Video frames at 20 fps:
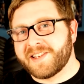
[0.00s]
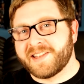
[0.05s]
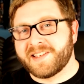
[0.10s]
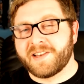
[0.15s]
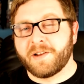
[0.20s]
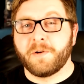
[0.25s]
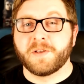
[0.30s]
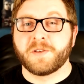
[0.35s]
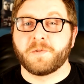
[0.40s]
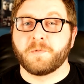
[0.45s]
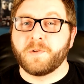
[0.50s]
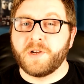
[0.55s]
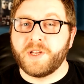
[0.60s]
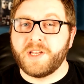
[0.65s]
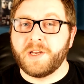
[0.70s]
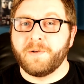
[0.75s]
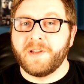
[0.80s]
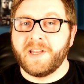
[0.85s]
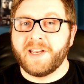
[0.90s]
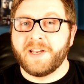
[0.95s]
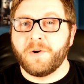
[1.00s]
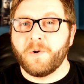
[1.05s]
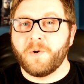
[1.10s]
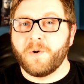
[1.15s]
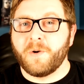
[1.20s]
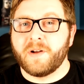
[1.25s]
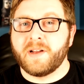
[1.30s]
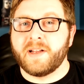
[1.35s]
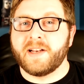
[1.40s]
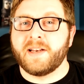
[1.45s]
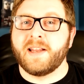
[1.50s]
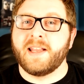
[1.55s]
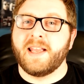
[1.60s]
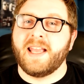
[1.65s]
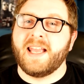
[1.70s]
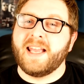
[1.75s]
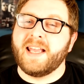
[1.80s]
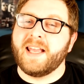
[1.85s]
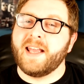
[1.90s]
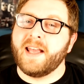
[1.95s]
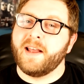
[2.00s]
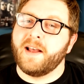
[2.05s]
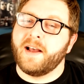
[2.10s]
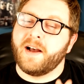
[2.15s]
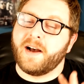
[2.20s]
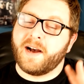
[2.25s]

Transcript: So it was really, really cool. And he